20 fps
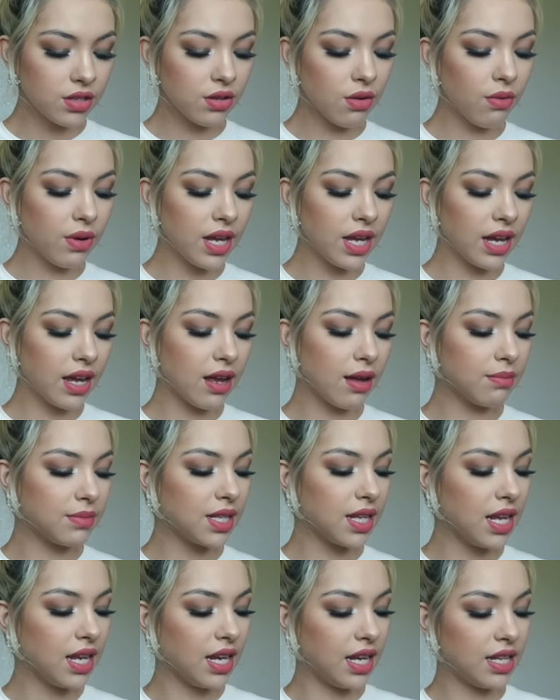So it
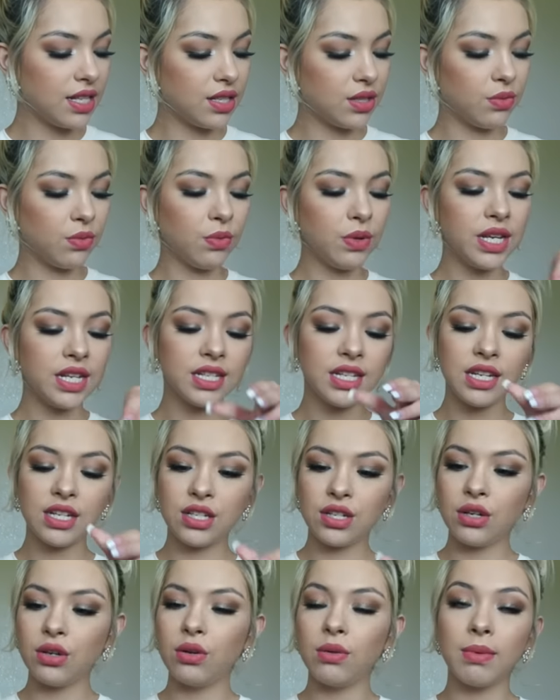comes in a
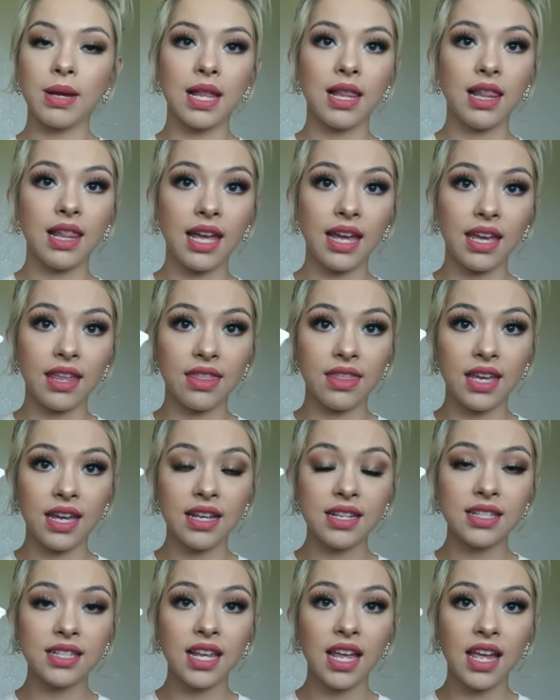squeezy tube like
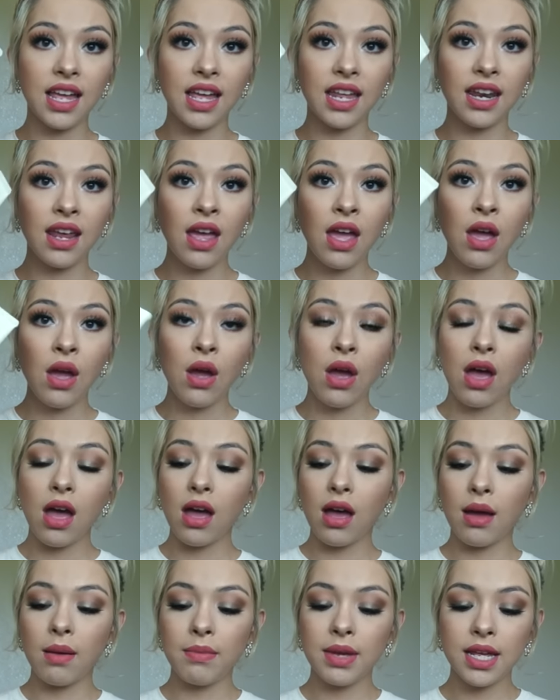this and
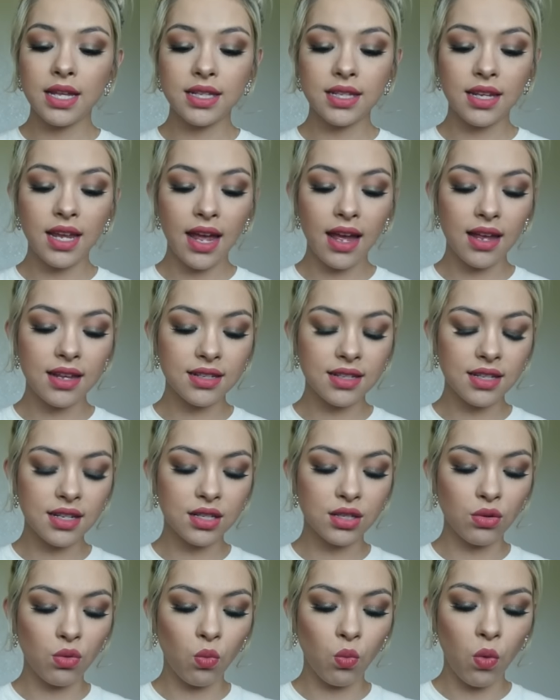um, it has
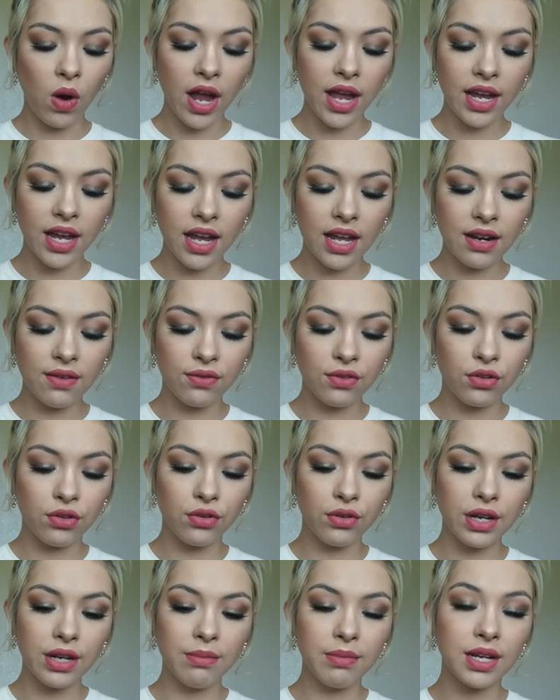this white kind of
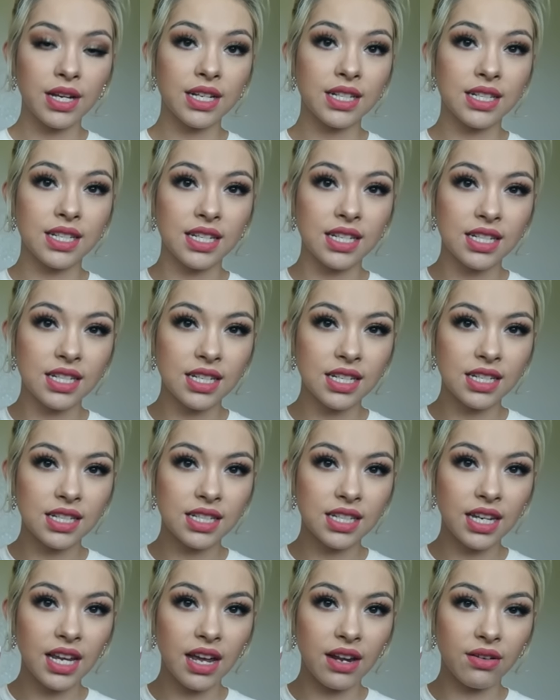cream
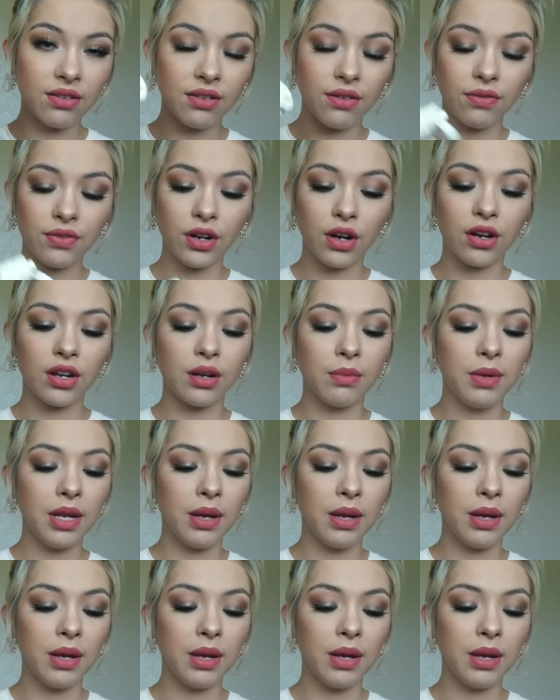consistency. I don't know if you are going